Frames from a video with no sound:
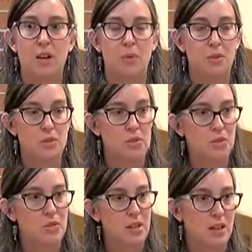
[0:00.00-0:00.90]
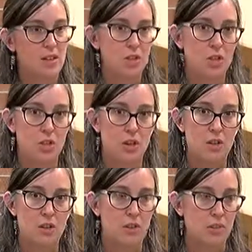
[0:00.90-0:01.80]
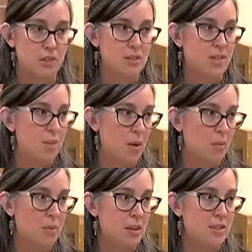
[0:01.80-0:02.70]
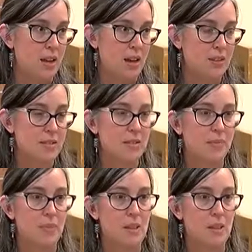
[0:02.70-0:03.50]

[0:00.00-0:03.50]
what you do is you take a surcharge on real estate property tax.